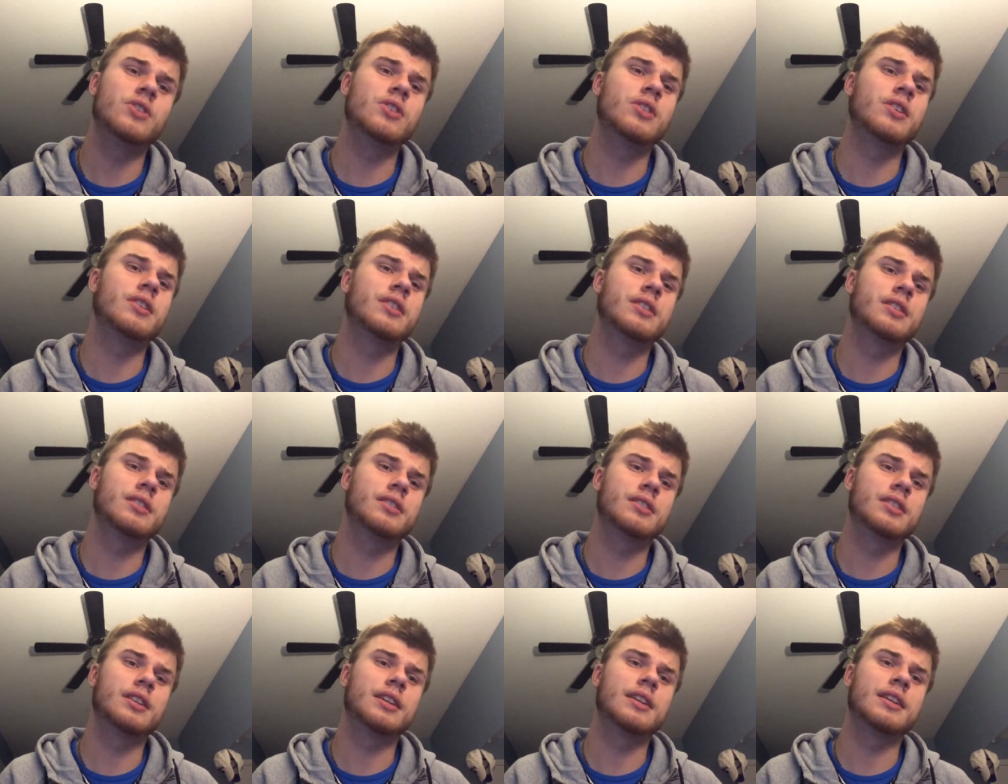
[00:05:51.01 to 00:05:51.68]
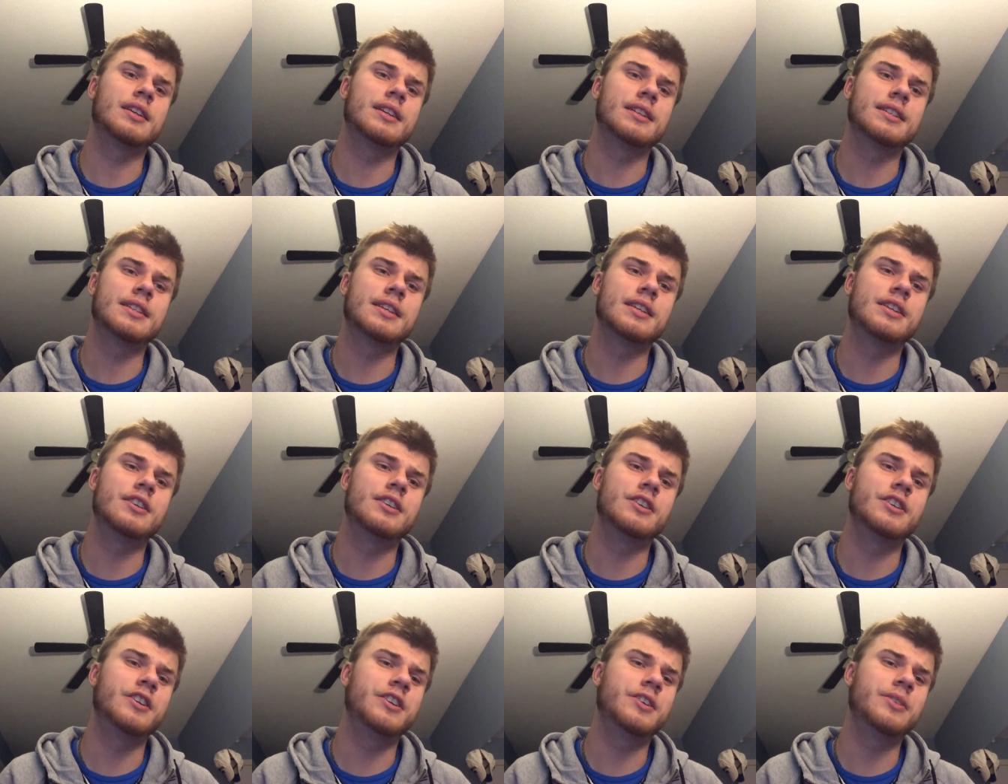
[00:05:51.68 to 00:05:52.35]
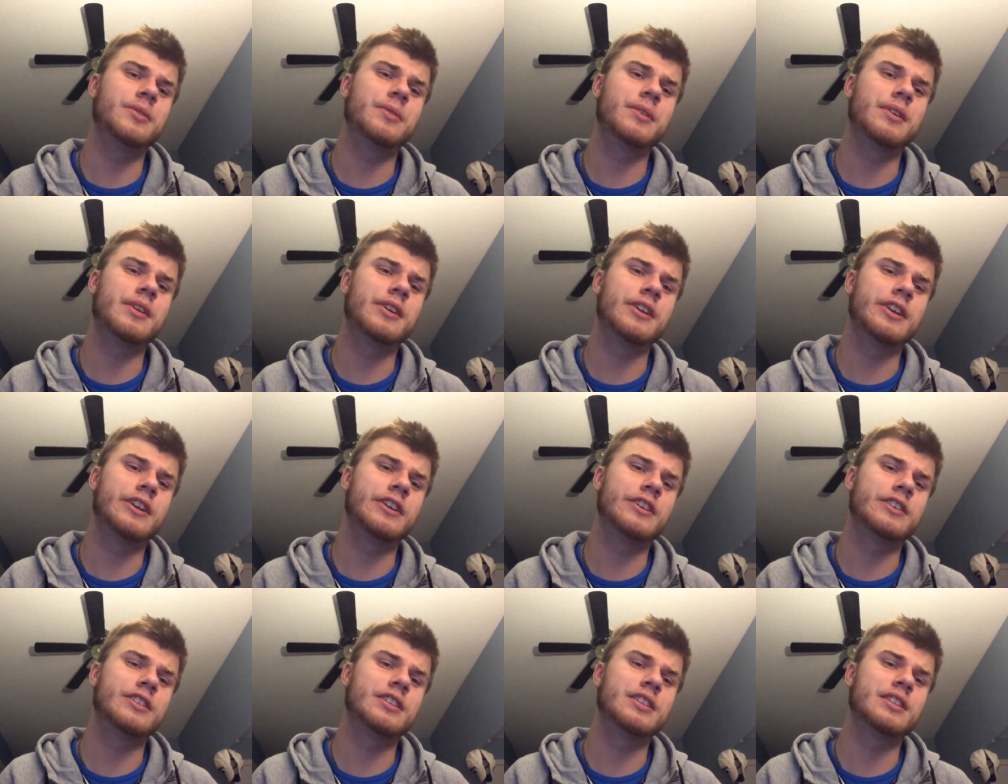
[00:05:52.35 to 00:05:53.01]
are, like I said, are new around
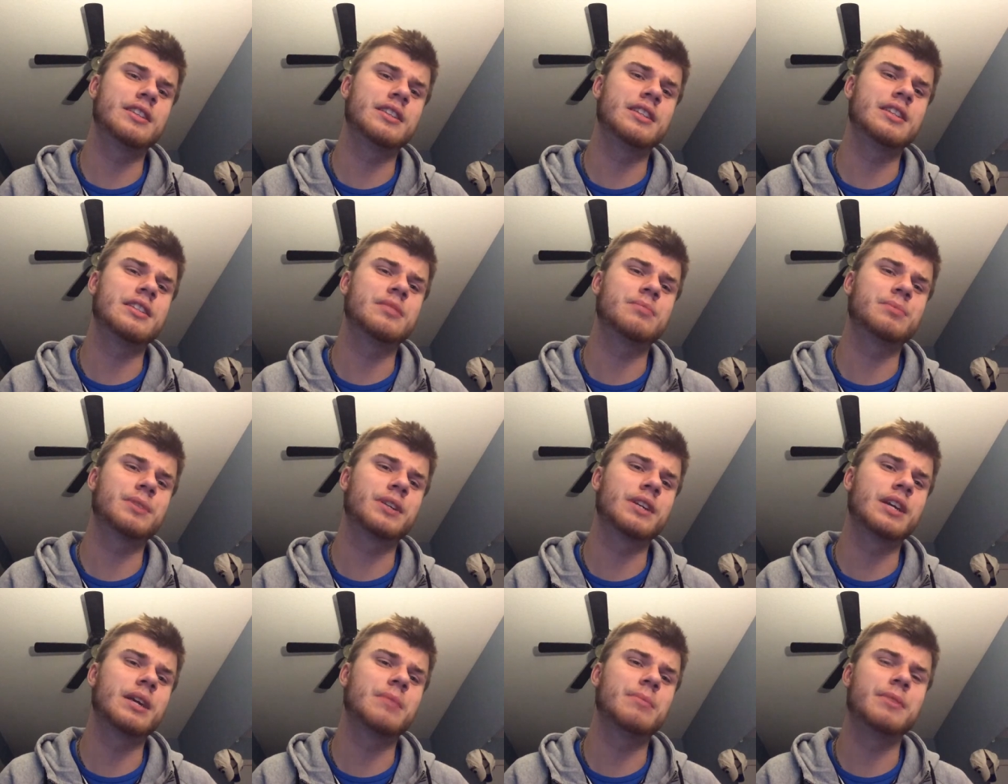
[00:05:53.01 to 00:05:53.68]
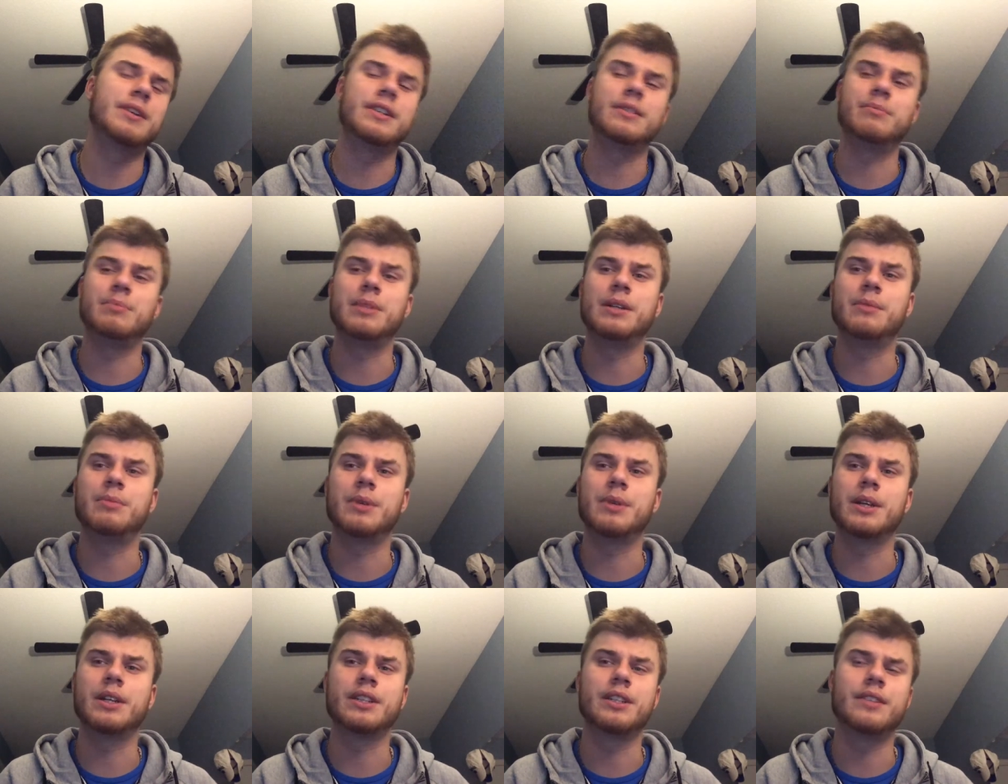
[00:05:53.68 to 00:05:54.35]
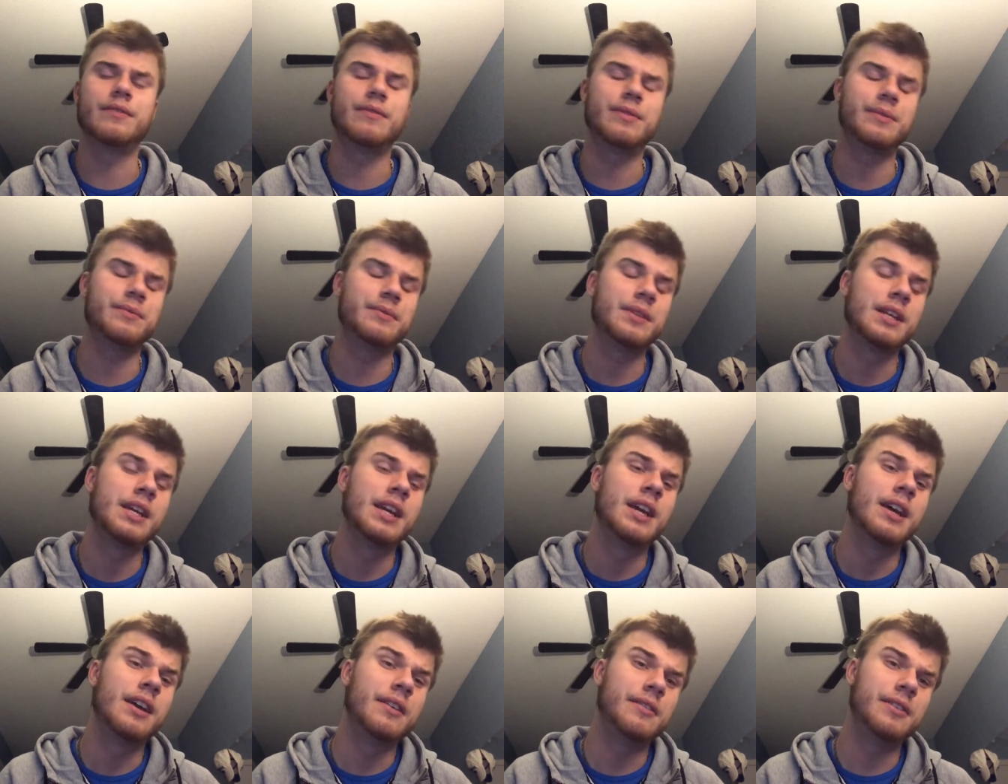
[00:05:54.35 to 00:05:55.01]
here, hit that subscribe button. Be part of the
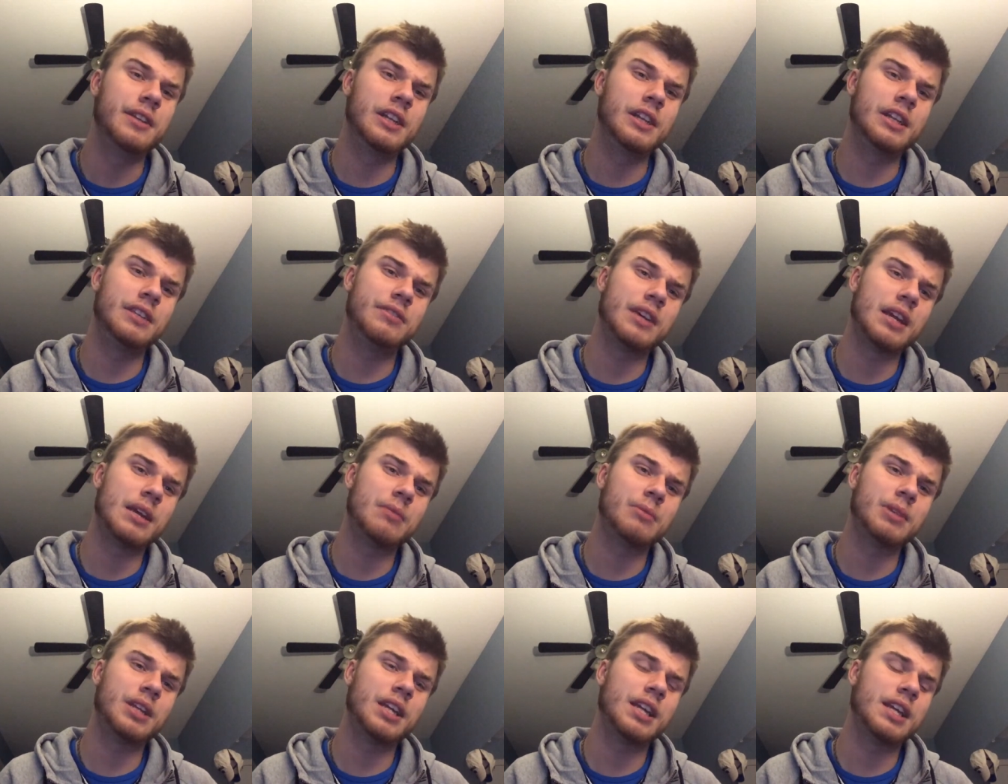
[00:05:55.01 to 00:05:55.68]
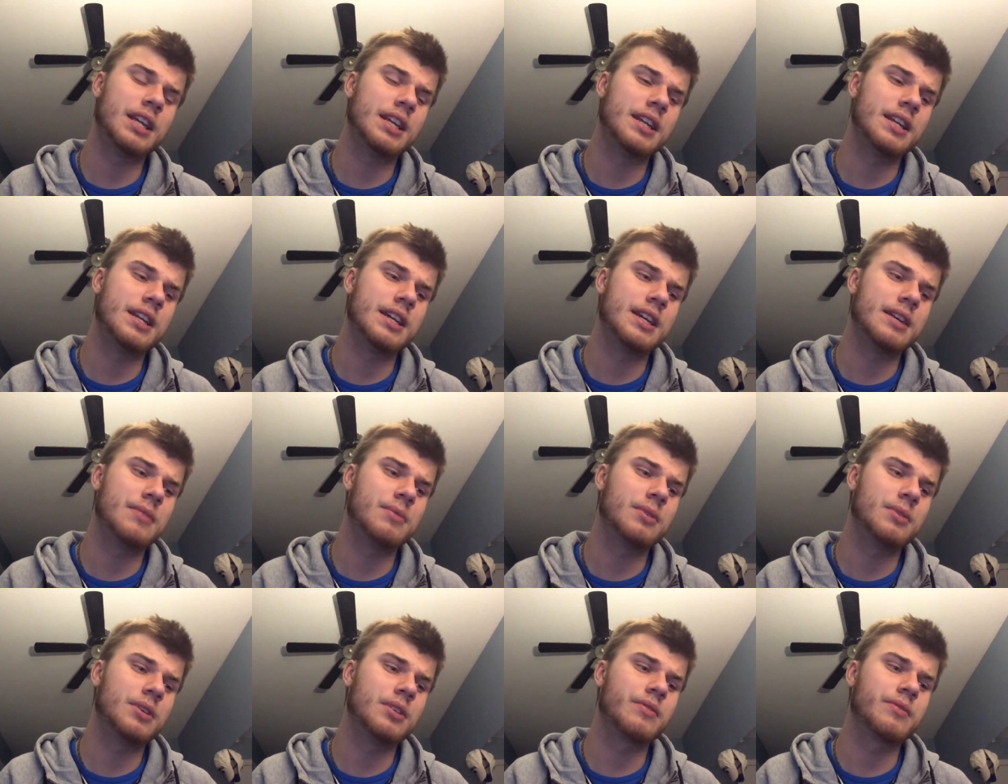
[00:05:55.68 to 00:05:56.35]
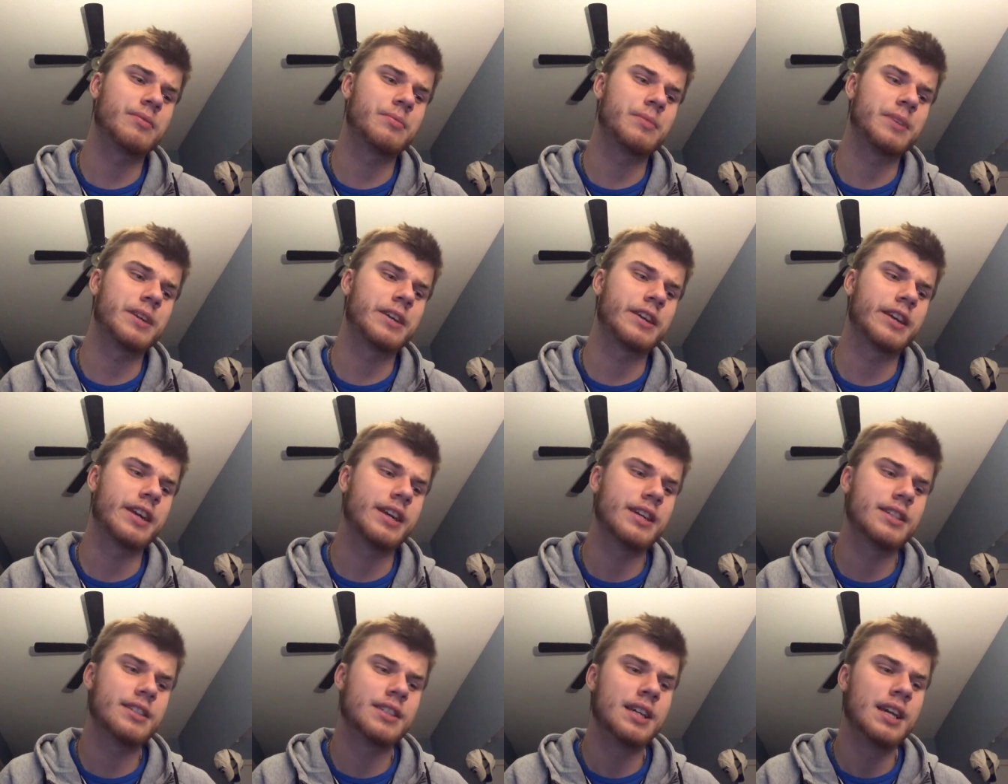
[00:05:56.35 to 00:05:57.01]
Fili family, and uh, we'll go from there,
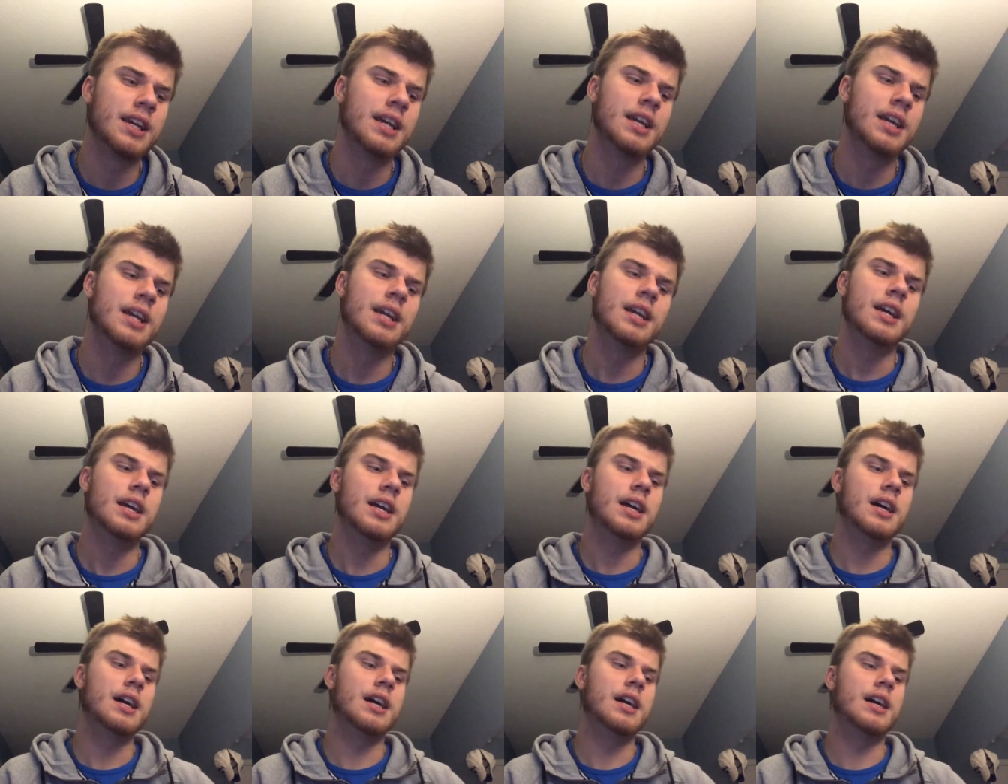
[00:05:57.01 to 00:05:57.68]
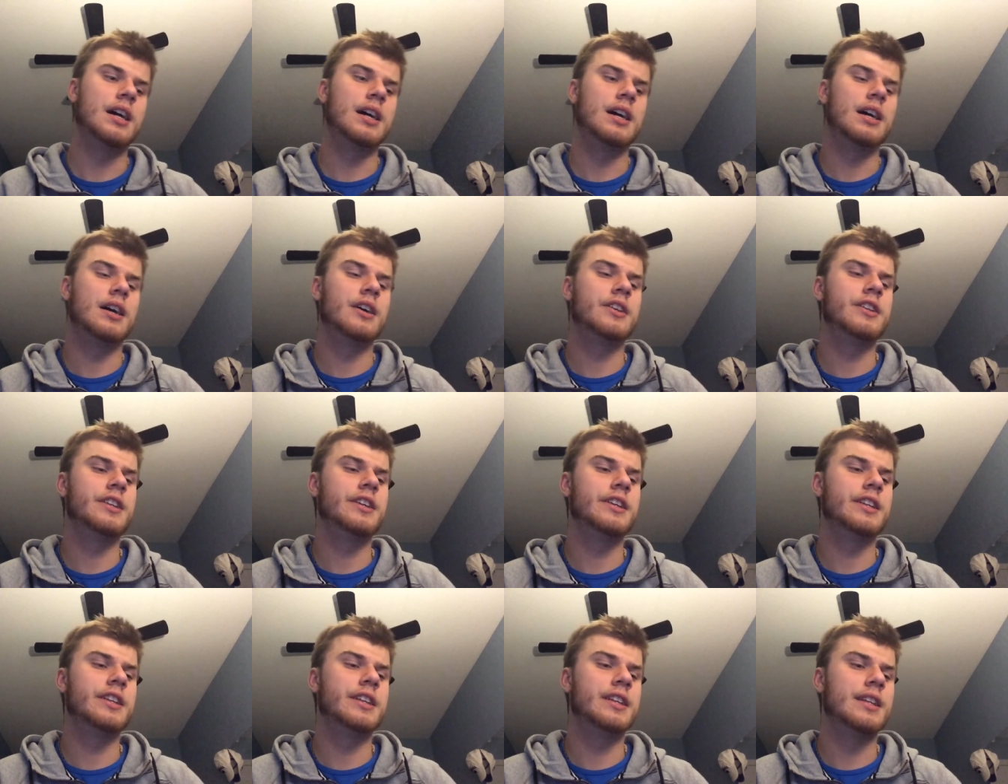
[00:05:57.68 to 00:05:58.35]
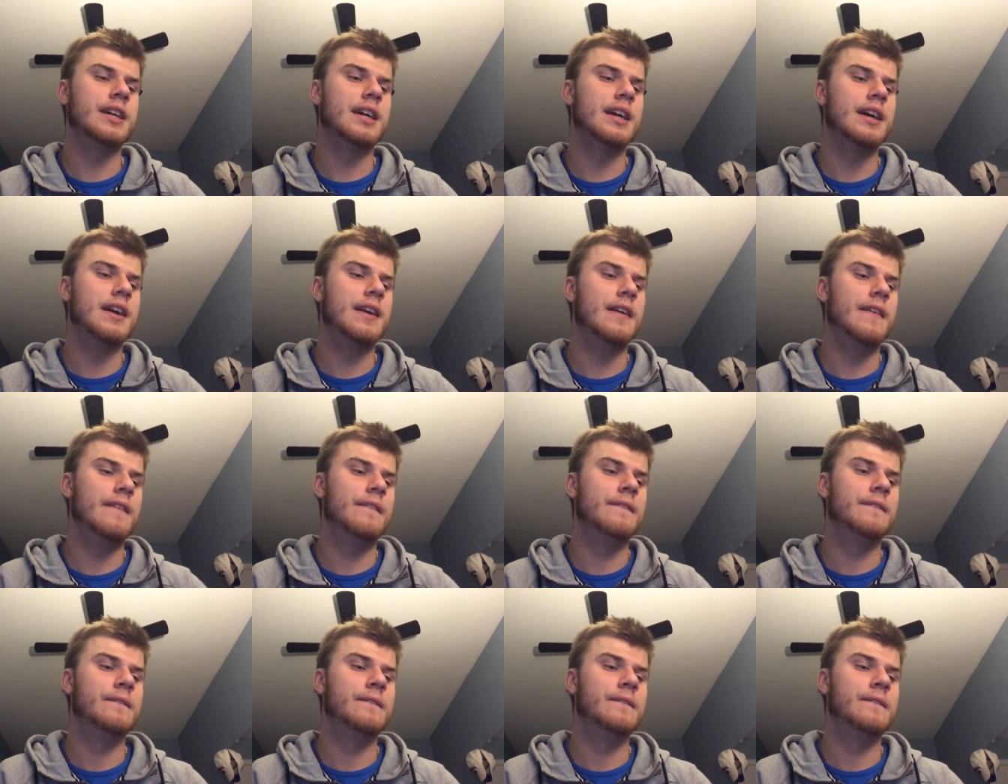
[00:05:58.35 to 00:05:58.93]
guys. Uh, other than that,